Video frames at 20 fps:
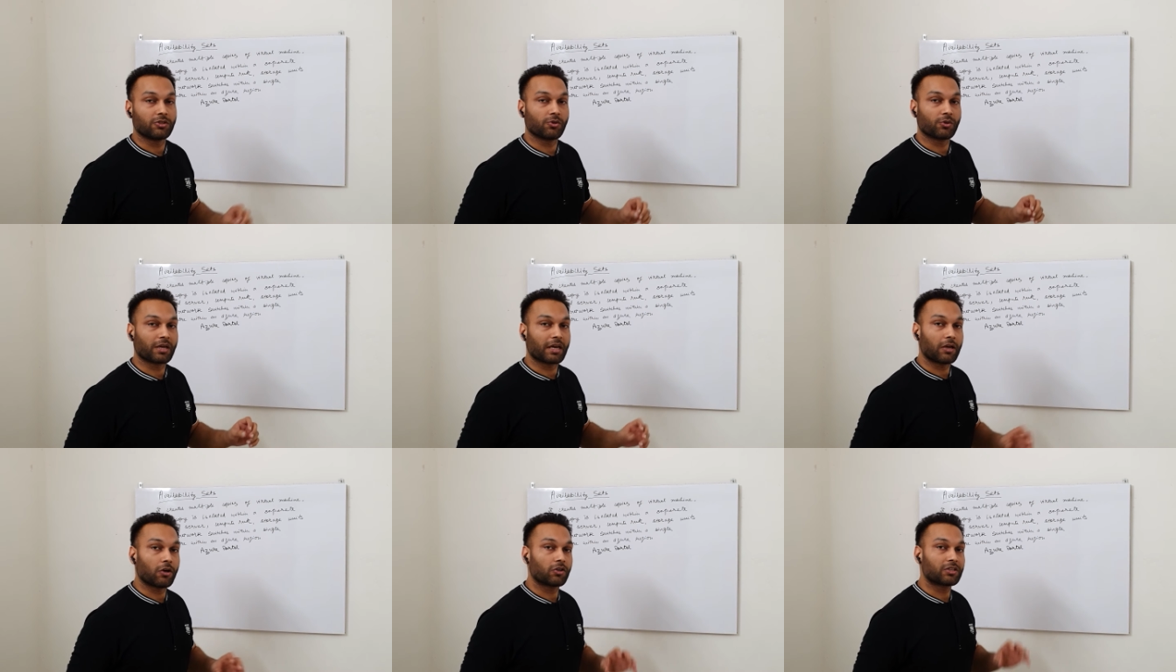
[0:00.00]
You
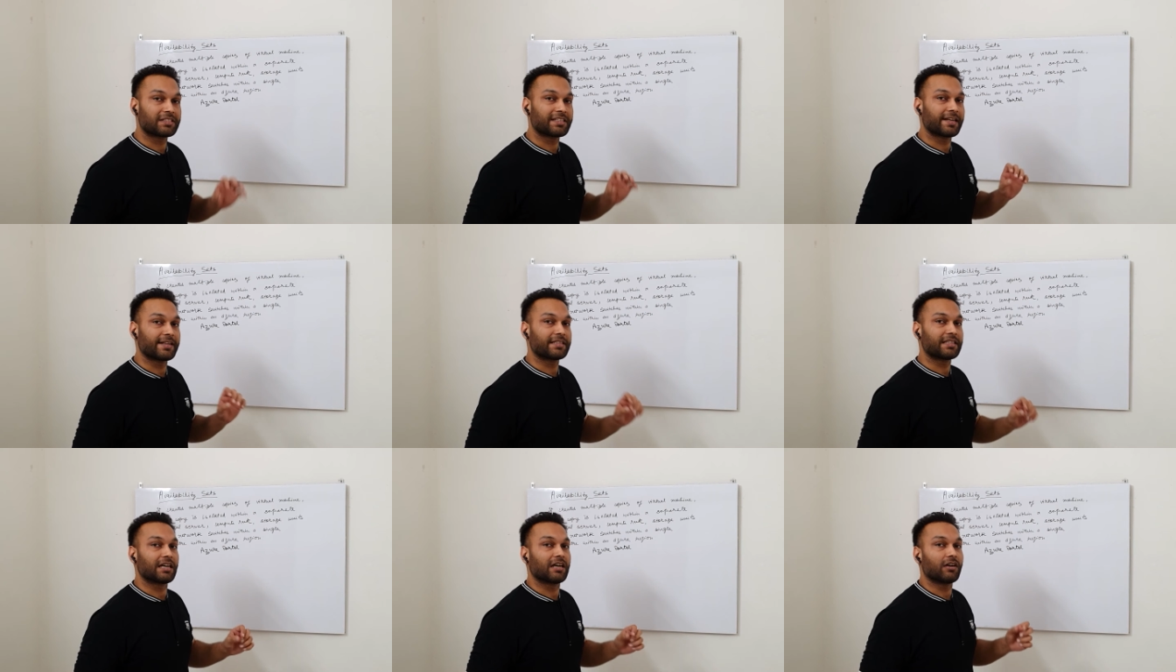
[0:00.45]
cannot
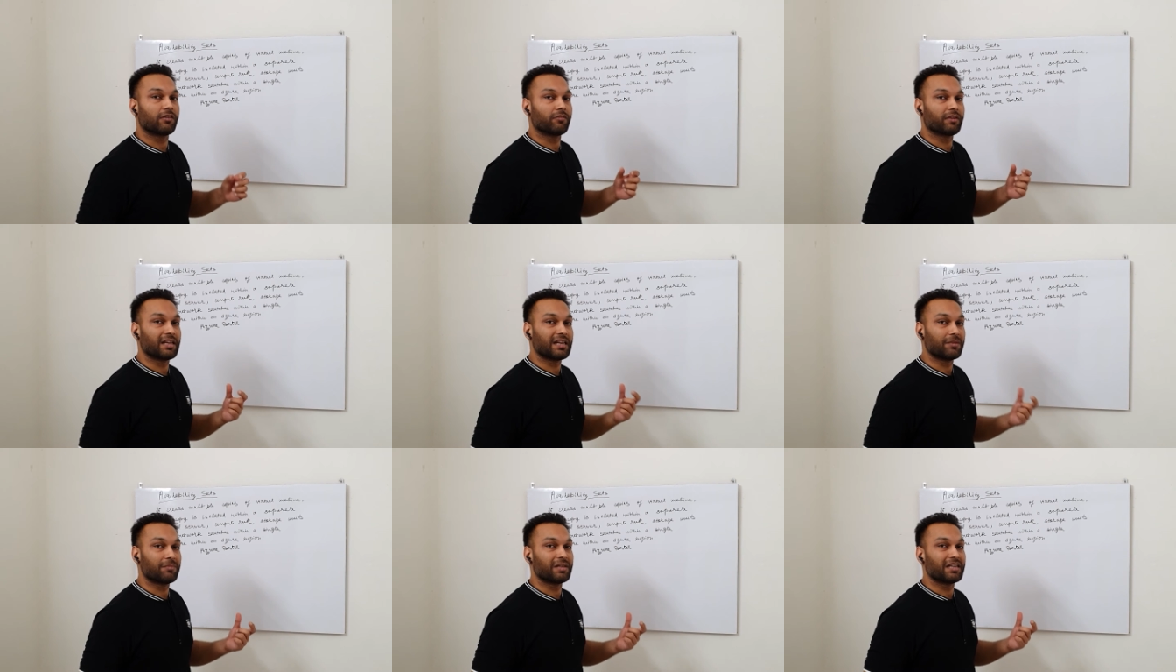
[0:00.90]
set the
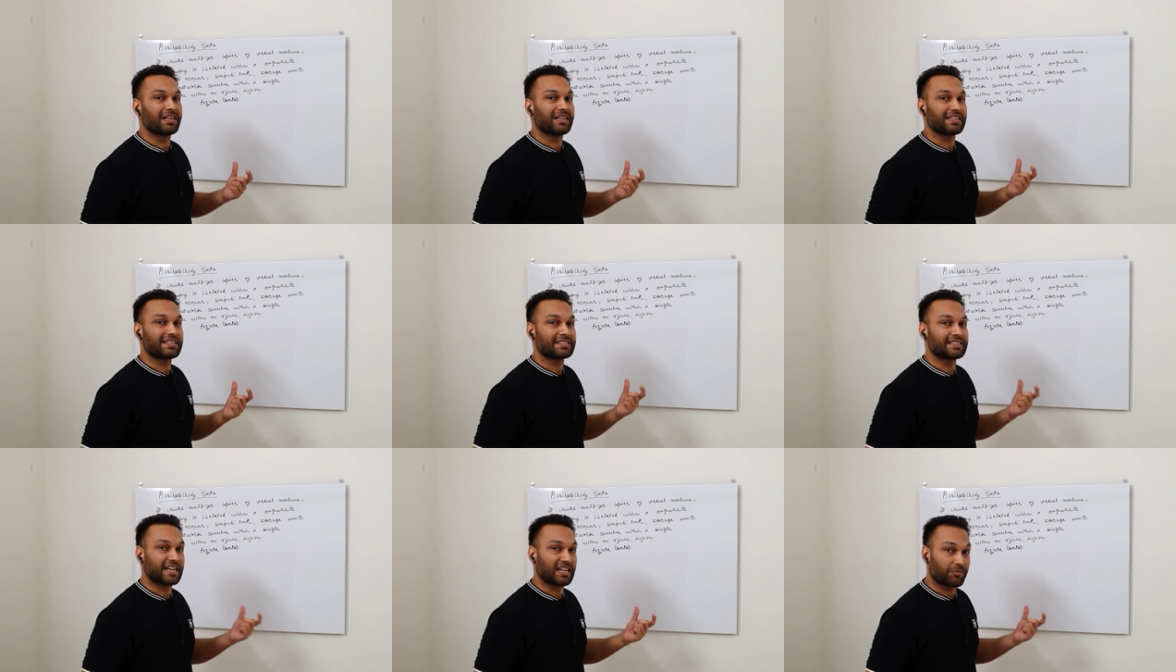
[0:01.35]

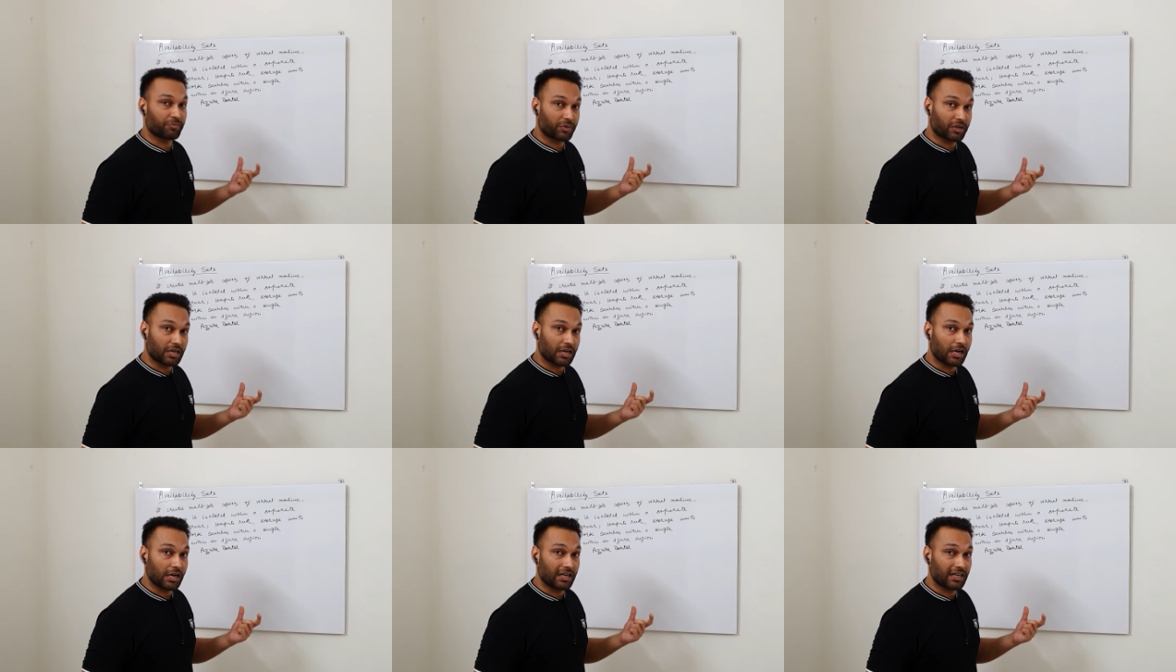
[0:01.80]
availability set
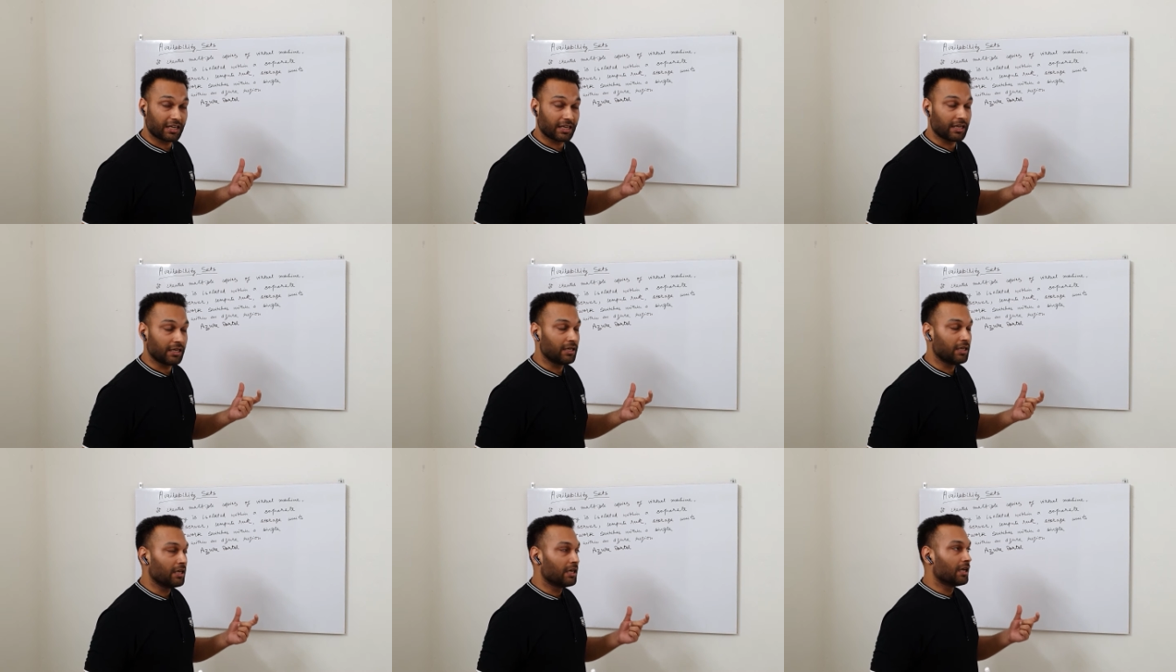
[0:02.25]

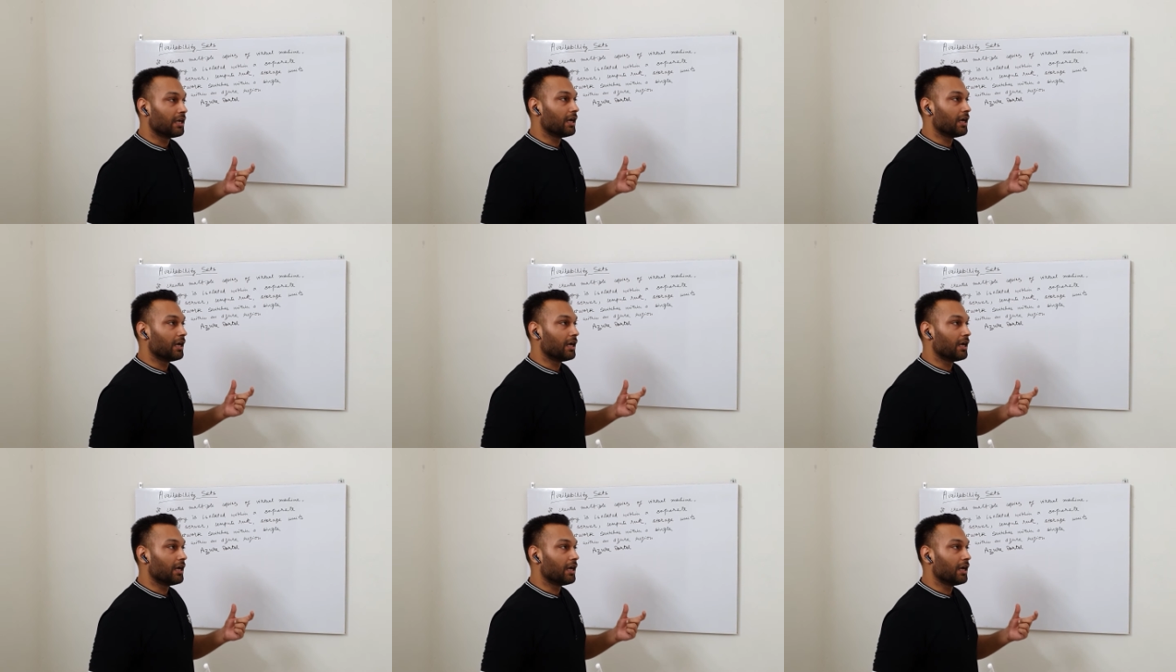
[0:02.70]
priority.